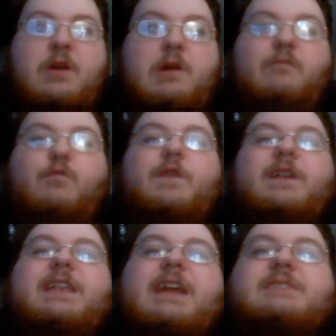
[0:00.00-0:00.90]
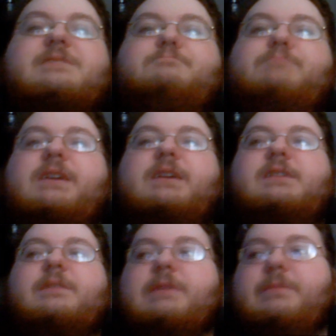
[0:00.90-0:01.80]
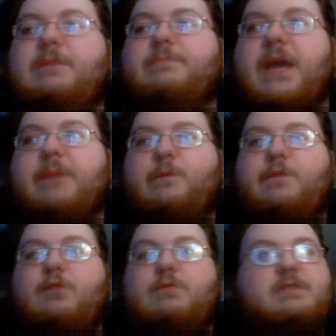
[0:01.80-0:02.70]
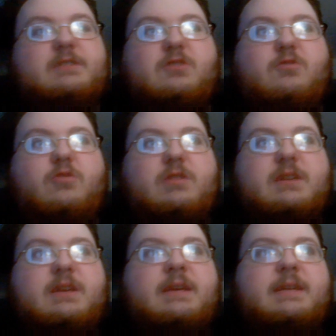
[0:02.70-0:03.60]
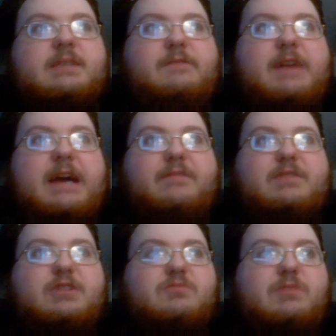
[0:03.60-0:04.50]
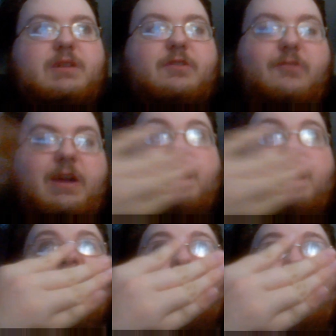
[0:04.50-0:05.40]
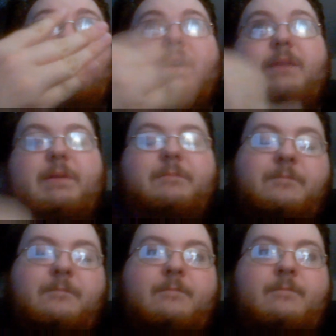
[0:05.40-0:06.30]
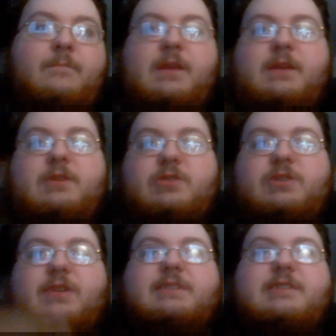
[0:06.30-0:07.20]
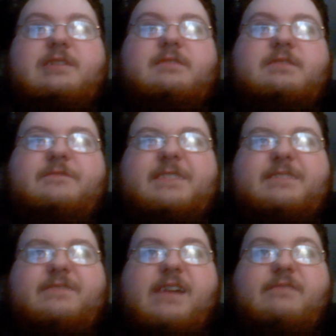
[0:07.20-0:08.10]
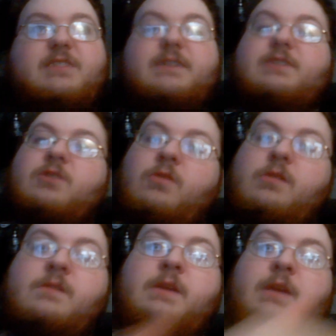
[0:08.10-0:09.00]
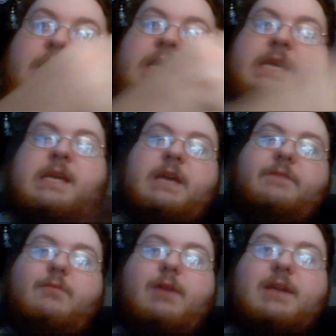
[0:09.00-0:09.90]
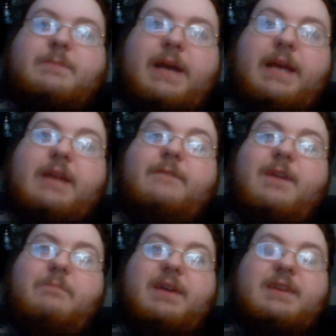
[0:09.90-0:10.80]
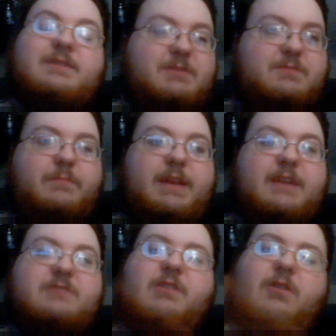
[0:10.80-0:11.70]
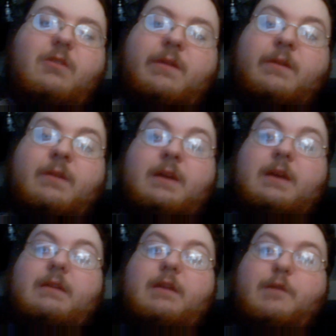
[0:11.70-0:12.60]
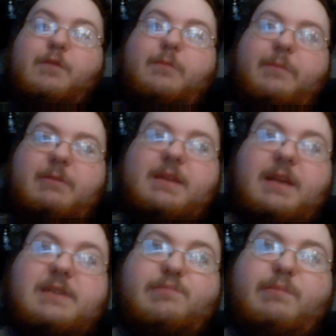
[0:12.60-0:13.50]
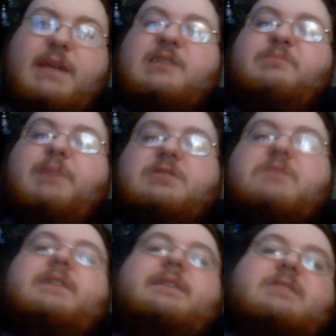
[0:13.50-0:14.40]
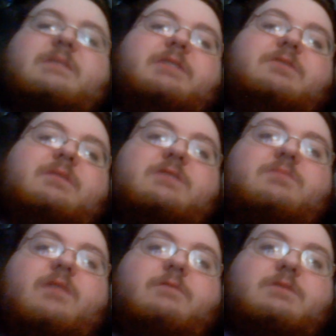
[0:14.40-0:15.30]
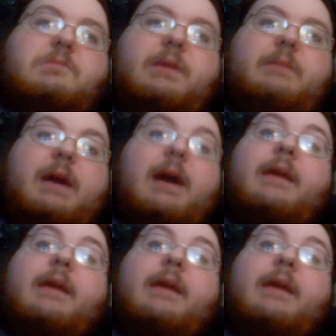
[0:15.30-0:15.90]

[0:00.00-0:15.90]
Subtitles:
for the next big WWE pay-per-view, which is, of course, Survivor Series, one of the Grand Four, baby. So until I see you for Survivor Series, or if you watch my NFL picks, which will be next week, or if you'll be watching some of my special videos I'll be doing this week, which will be my